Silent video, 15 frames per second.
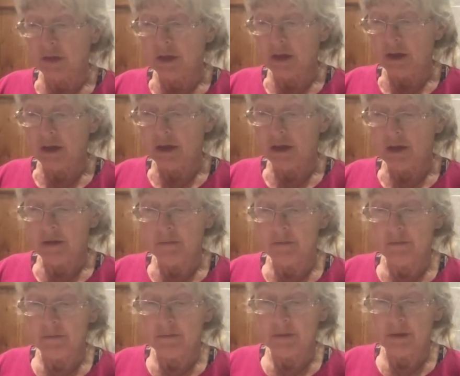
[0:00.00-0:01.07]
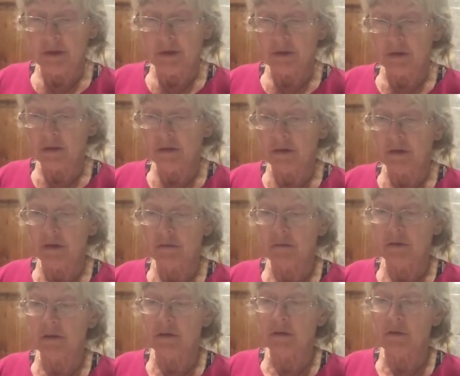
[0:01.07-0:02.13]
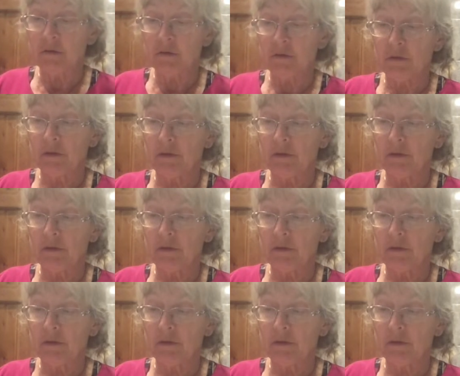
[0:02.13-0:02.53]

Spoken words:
but with the North